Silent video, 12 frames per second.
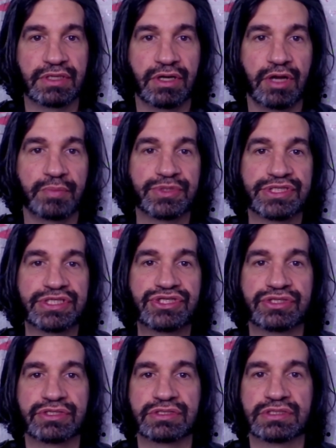
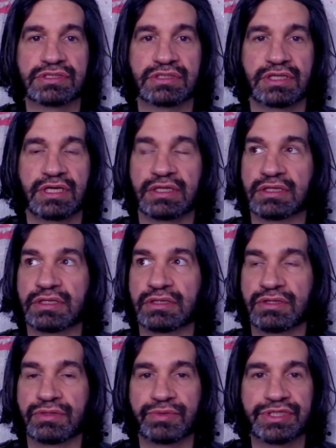oppositions like
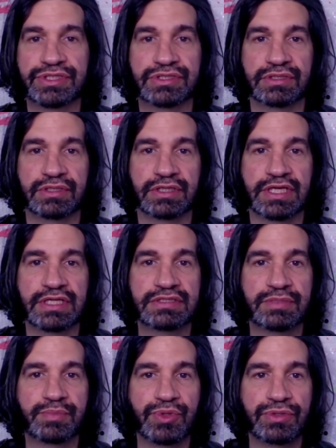the rich against
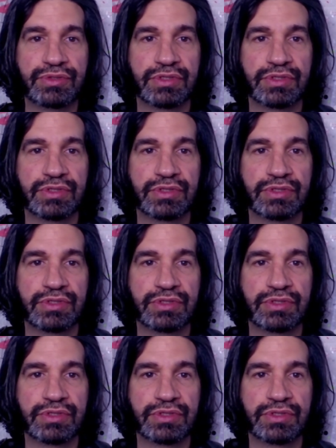the poor.